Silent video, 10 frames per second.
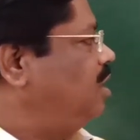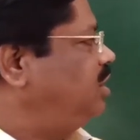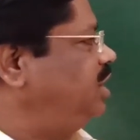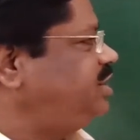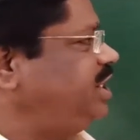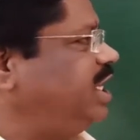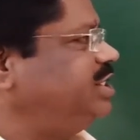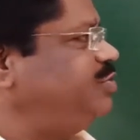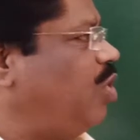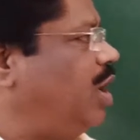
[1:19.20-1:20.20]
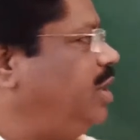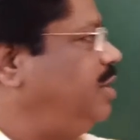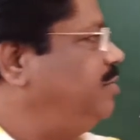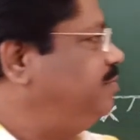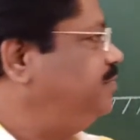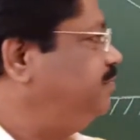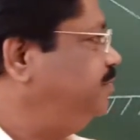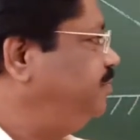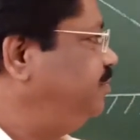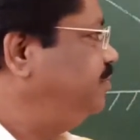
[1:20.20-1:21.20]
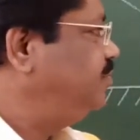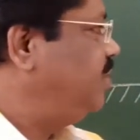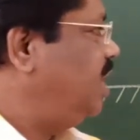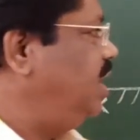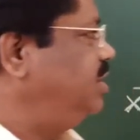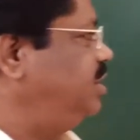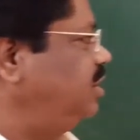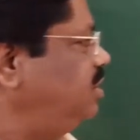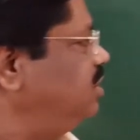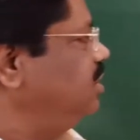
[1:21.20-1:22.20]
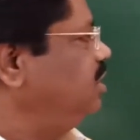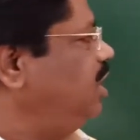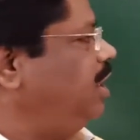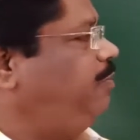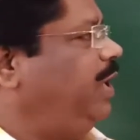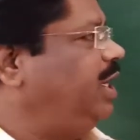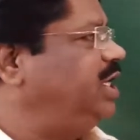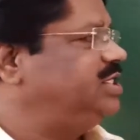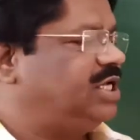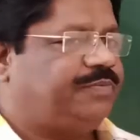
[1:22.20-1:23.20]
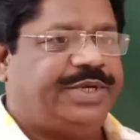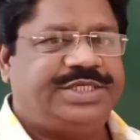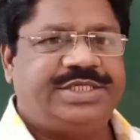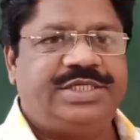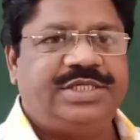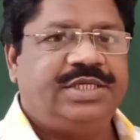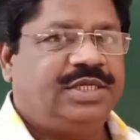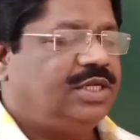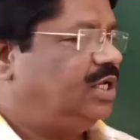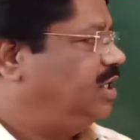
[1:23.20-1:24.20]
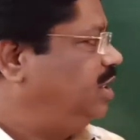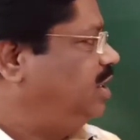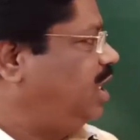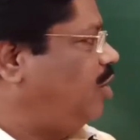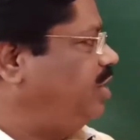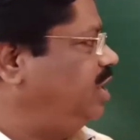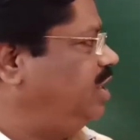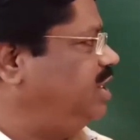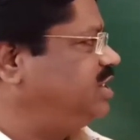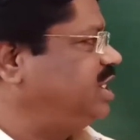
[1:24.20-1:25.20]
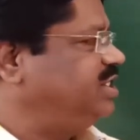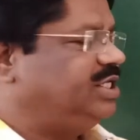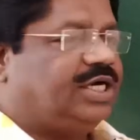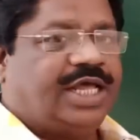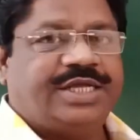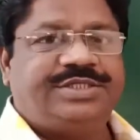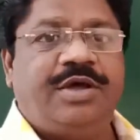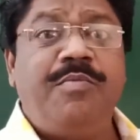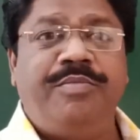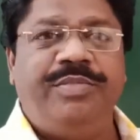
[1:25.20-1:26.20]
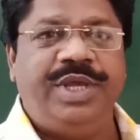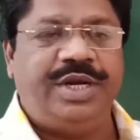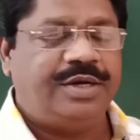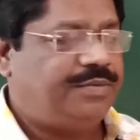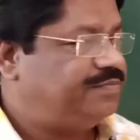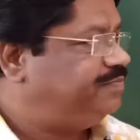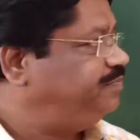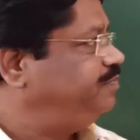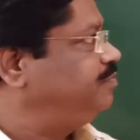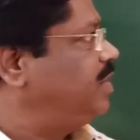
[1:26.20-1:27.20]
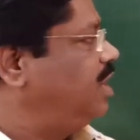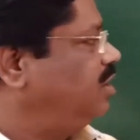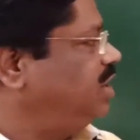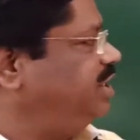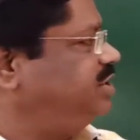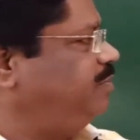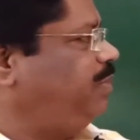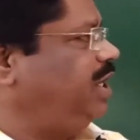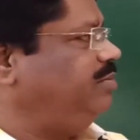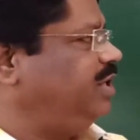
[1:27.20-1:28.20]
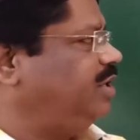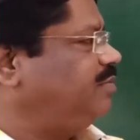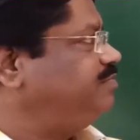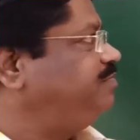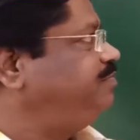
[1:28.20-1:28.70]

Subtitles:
this XY is the reflecting surface. Now, here it is considered as the mirror, that is the plane mirror.